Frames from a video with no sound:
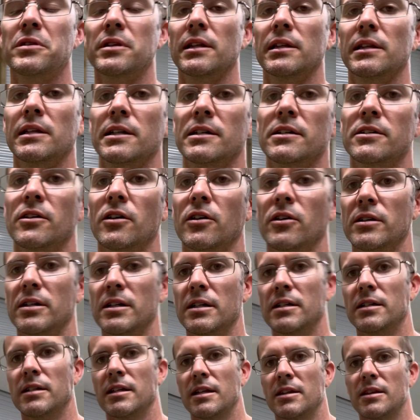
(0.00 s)
the lid on
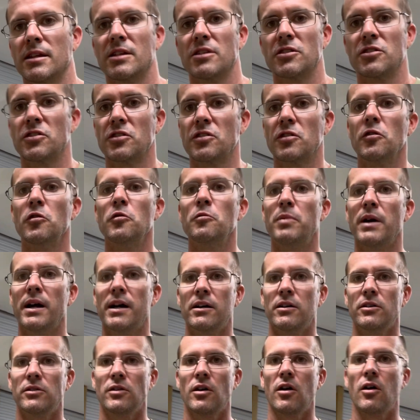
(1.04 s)
it and then scoop
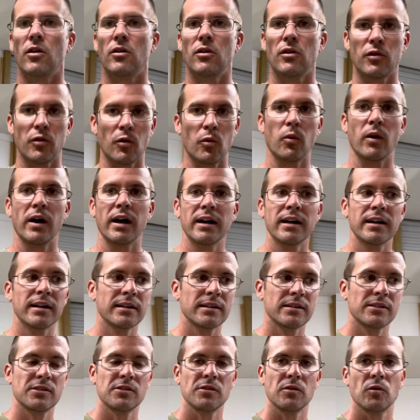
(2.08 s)
out all the
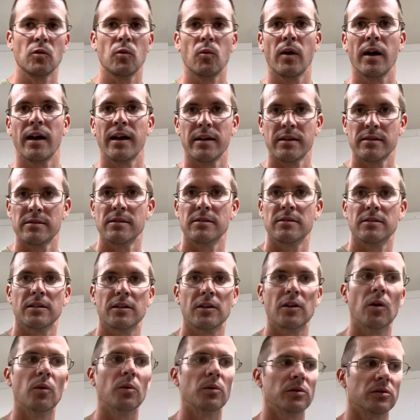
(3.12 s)
wax, so the wax isn't
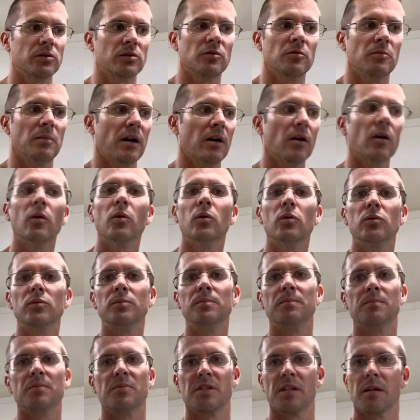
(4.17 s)
going through my
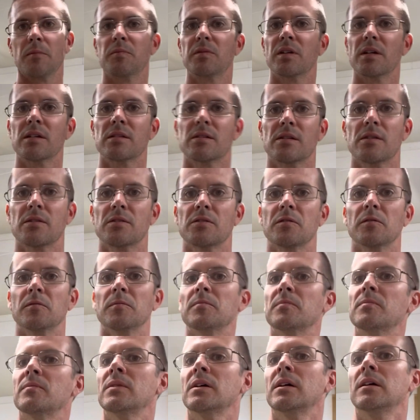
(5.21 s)
whole septic
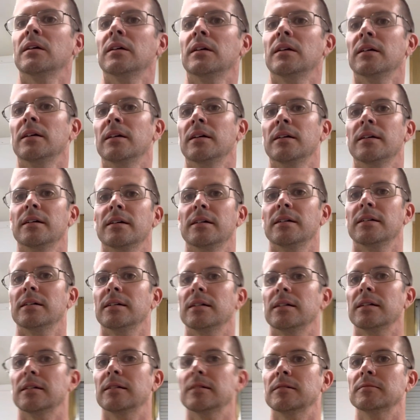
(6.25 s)
system.
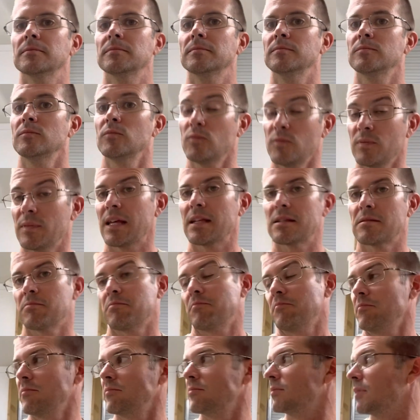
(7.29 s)
That's
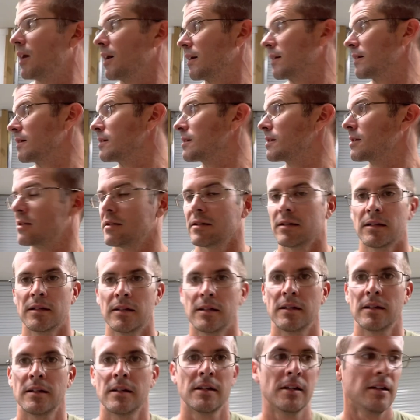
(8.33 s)
nice.
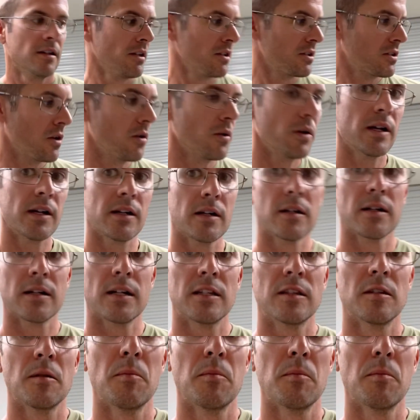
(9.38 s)
So here in the